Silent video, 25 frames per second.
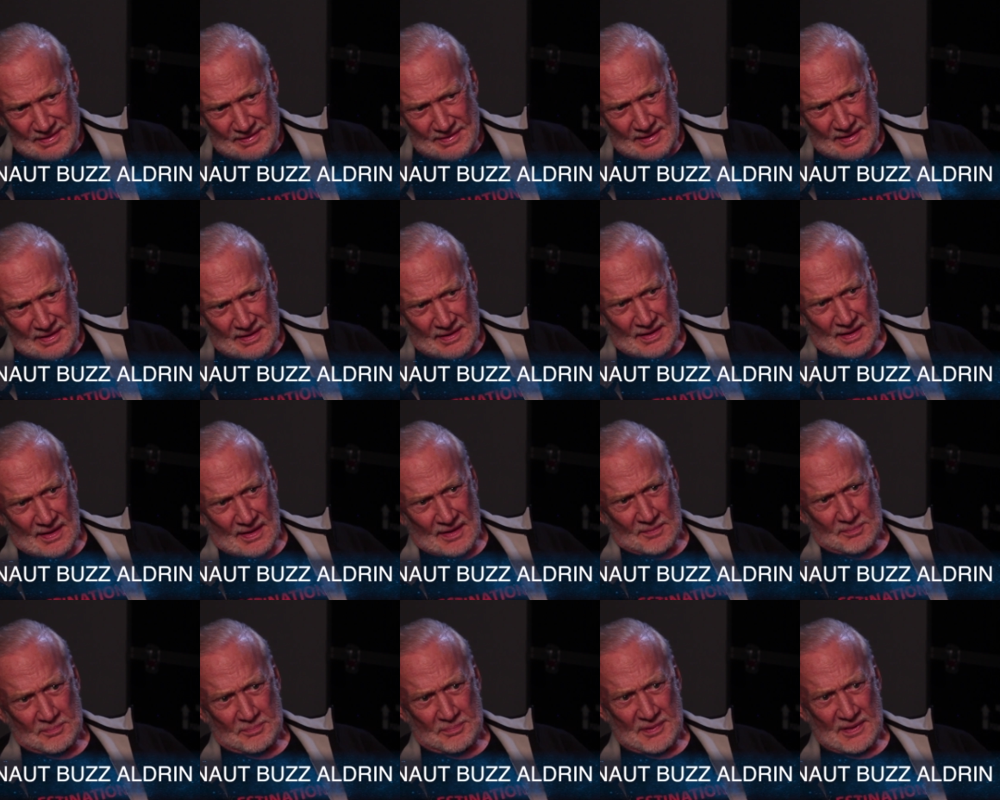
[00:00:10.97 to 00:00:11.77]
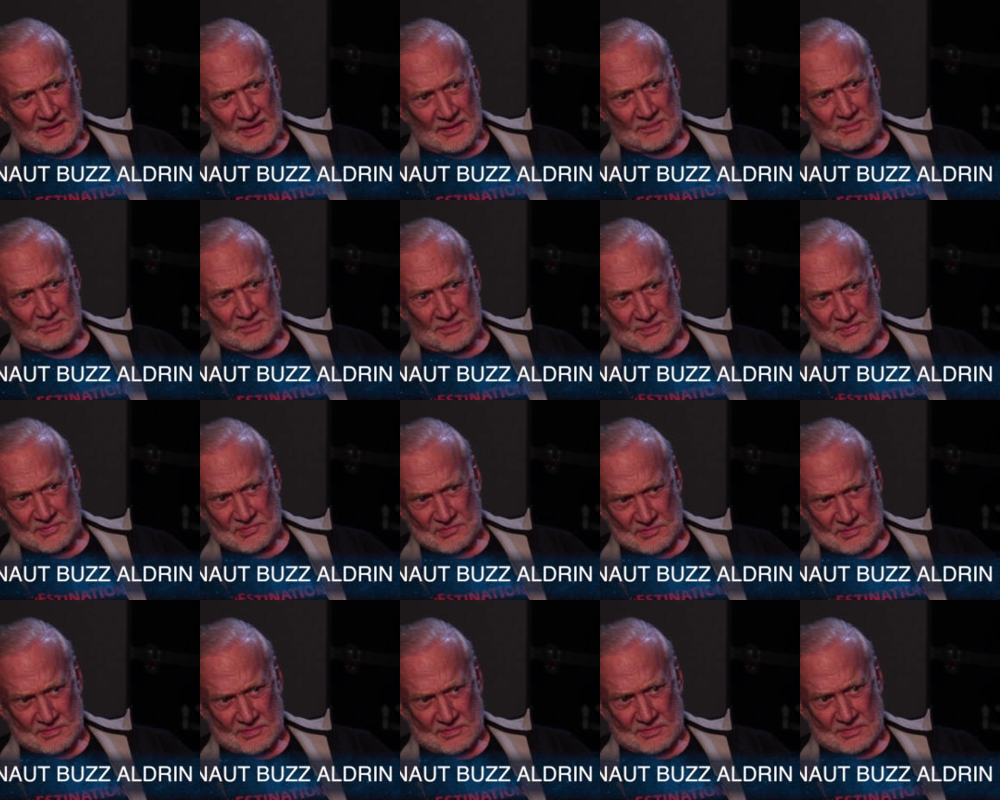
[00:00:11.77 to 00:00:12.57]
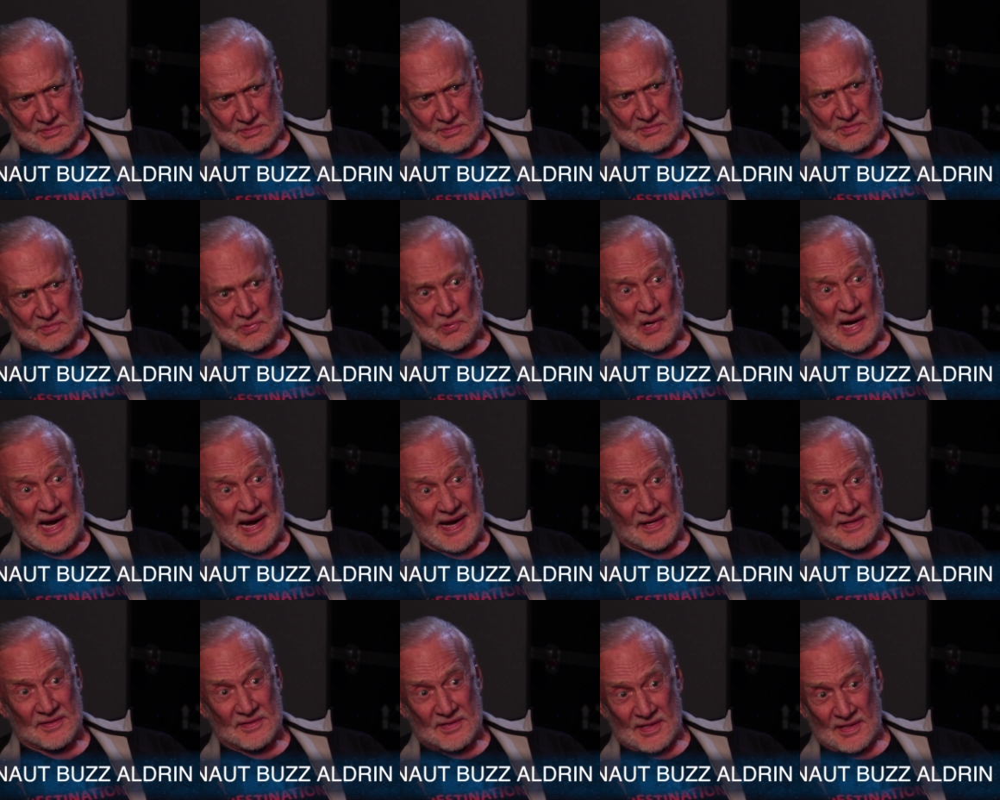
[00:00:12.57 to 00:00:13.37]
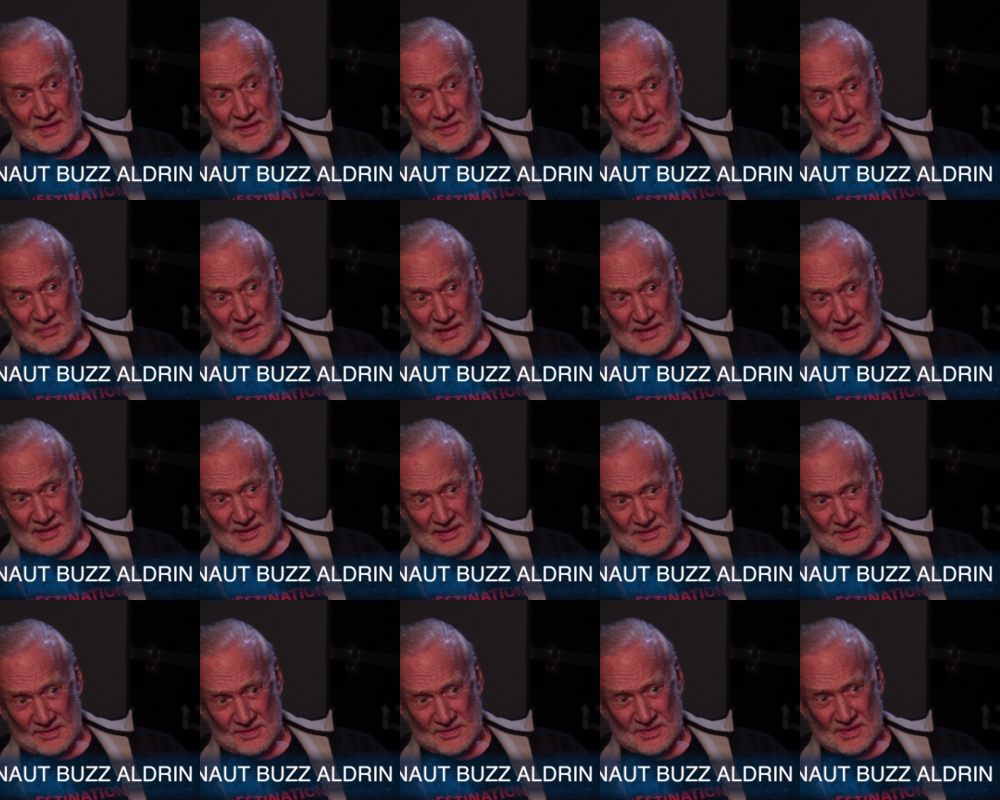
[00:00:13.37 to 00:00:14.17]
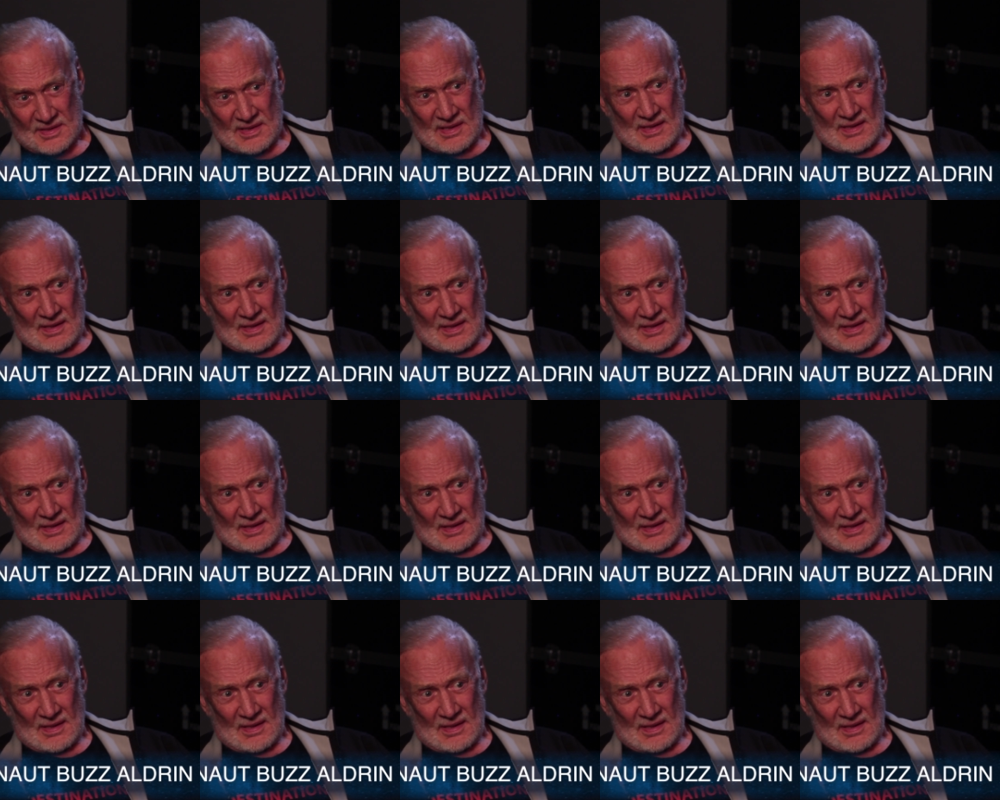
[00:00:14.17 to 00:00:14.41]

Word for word: that had been dragged in by us,